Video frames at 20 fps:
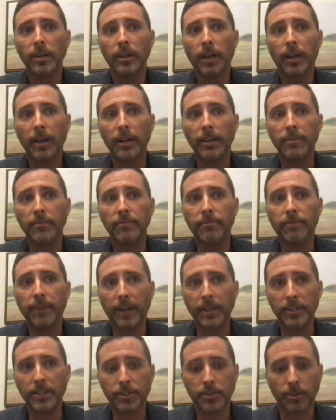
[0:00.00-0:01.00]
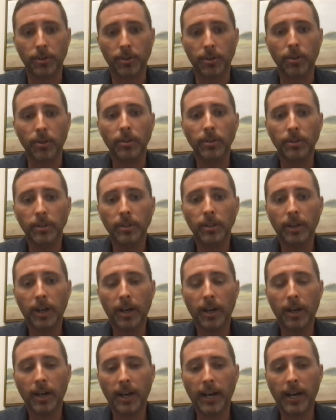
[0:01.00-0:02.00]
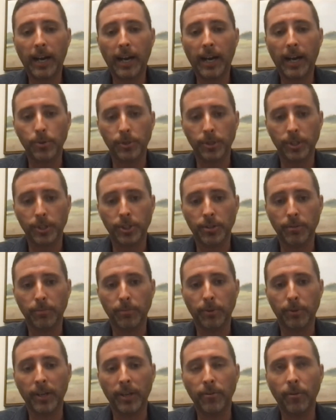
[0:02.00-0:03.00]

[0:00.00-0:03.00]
investor acquisition play.